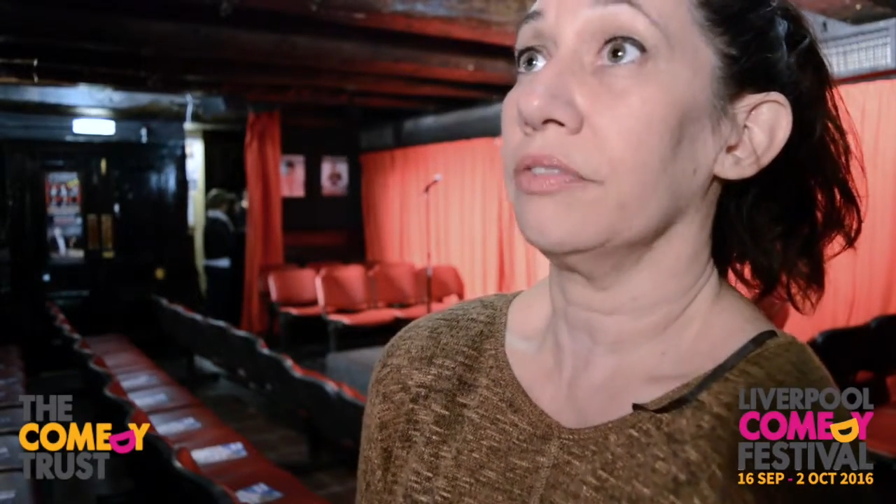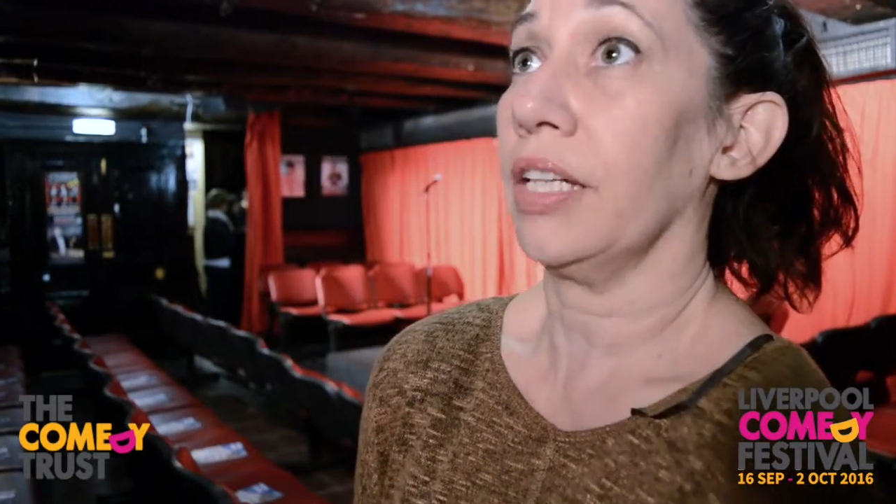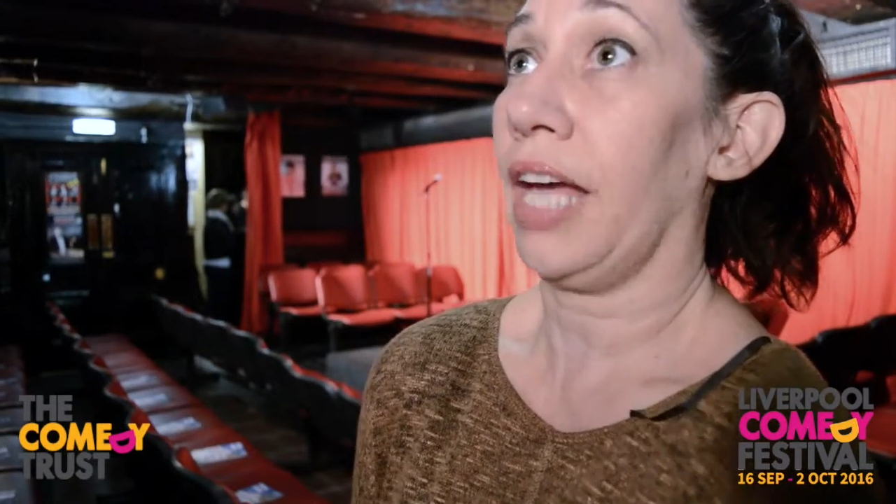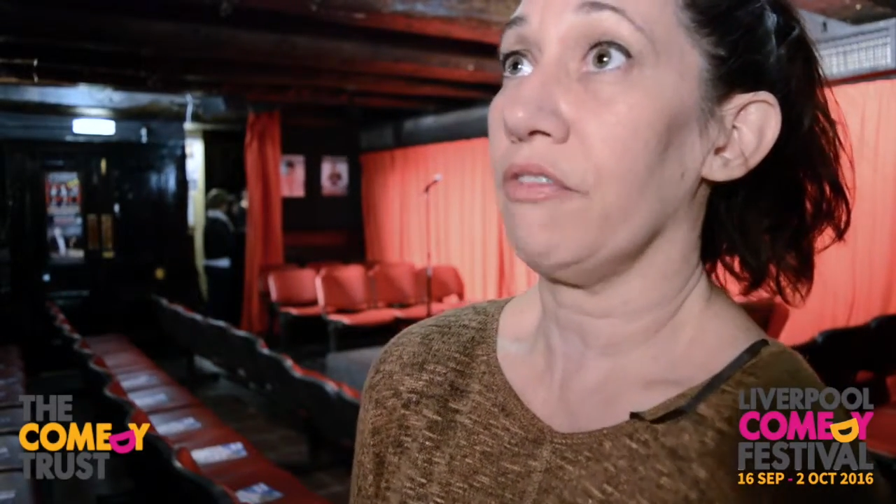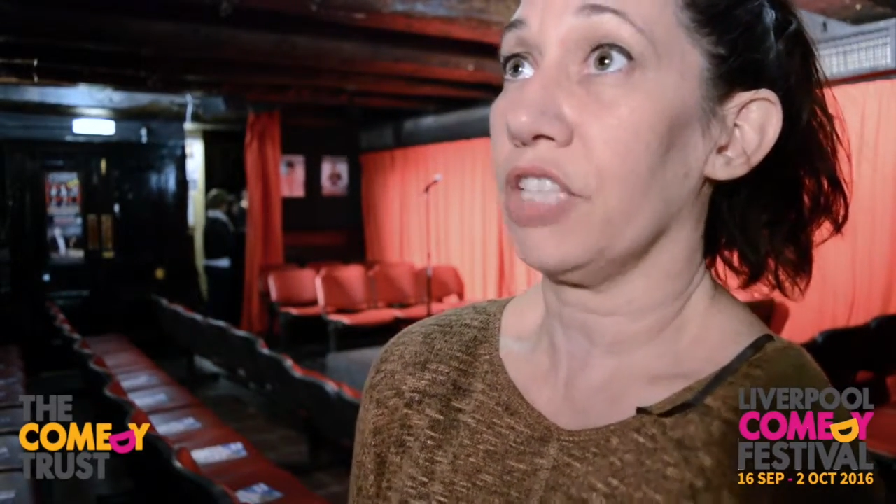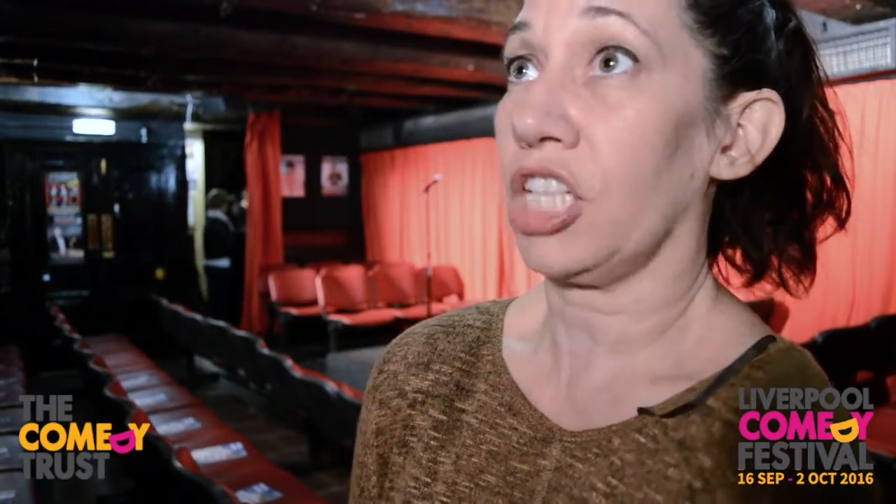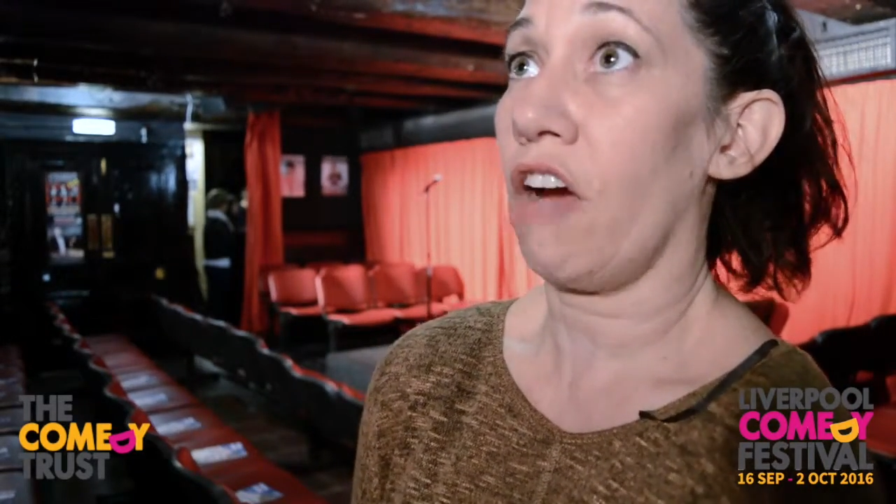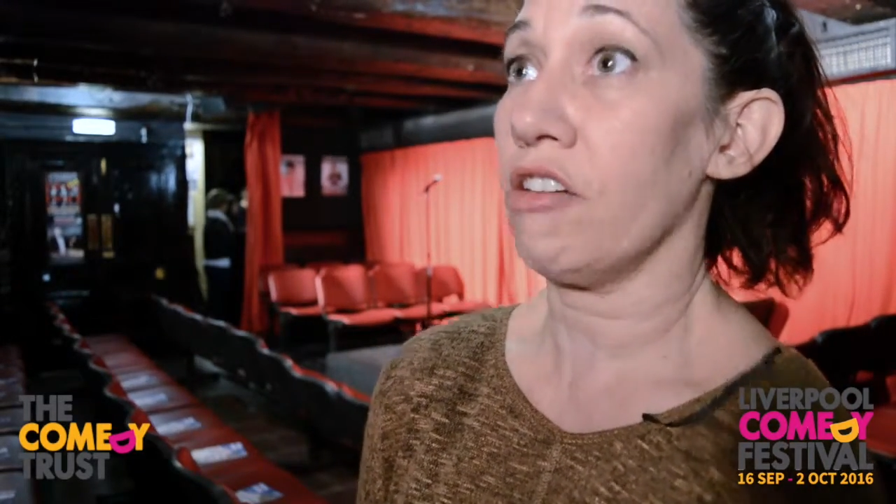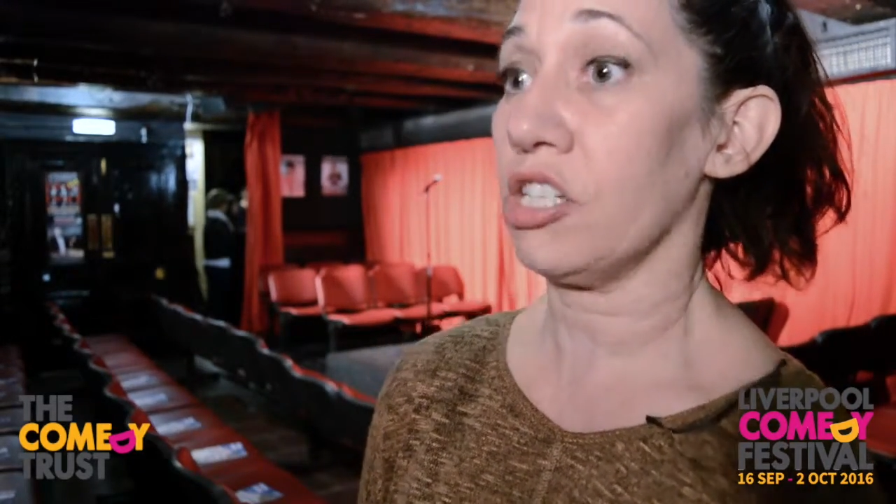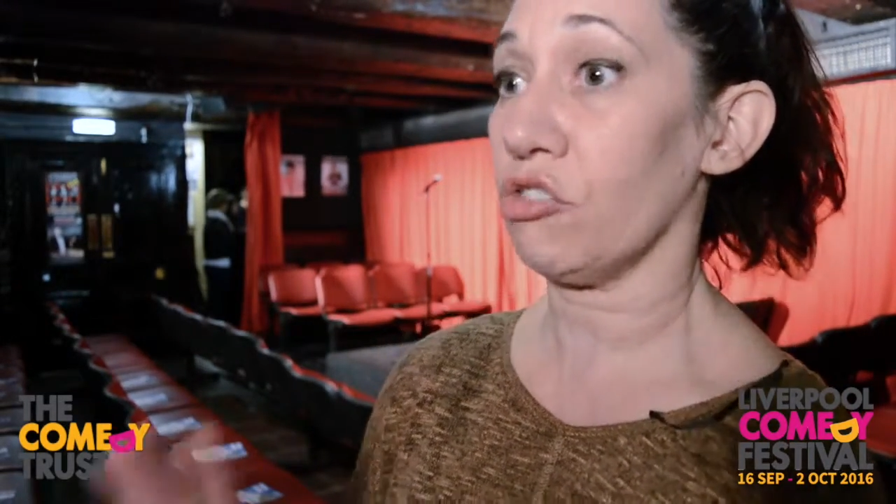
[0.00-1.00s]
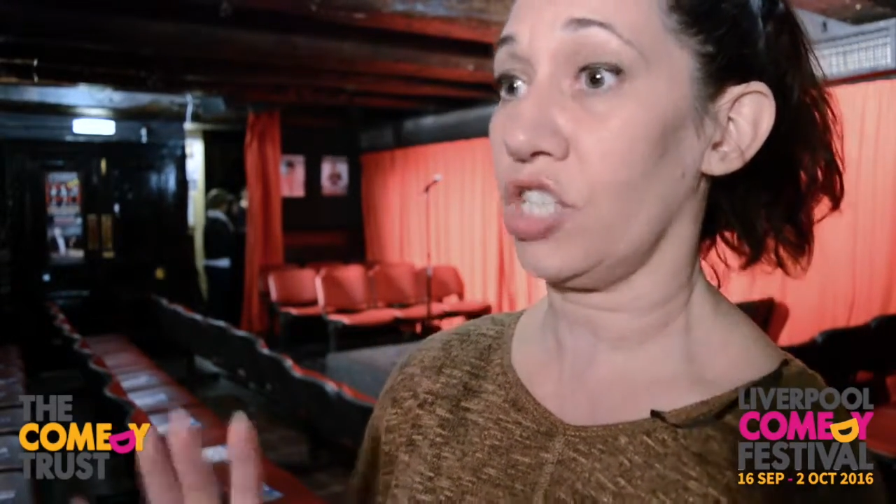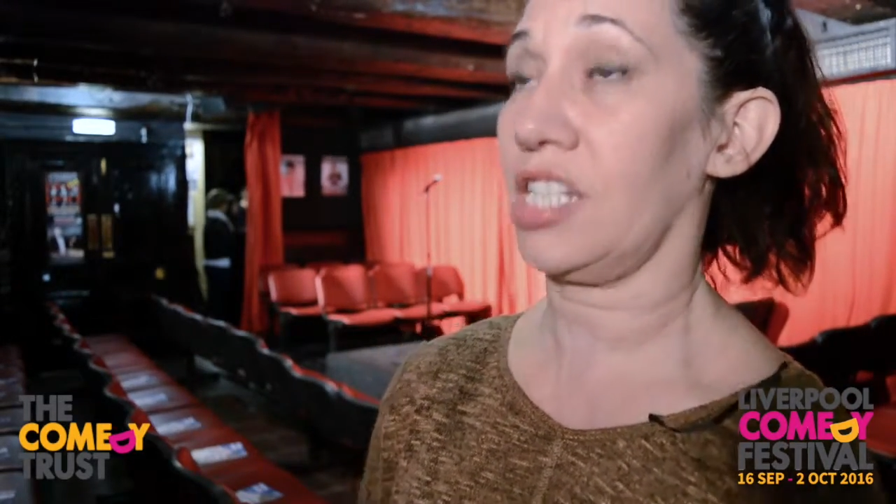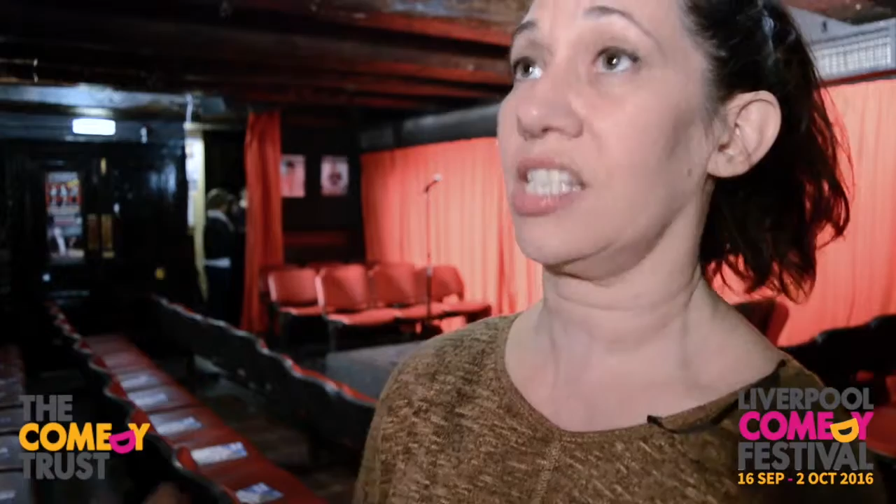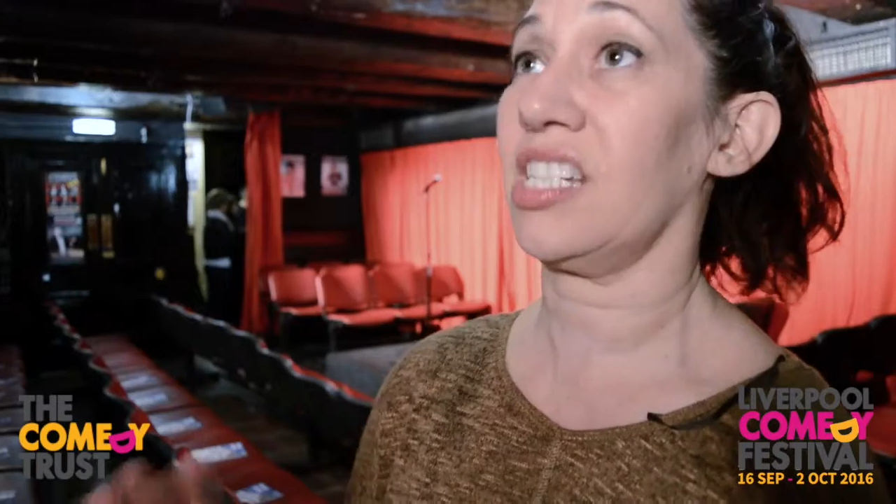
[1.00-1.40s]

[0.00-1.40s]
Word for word: and have the courage to just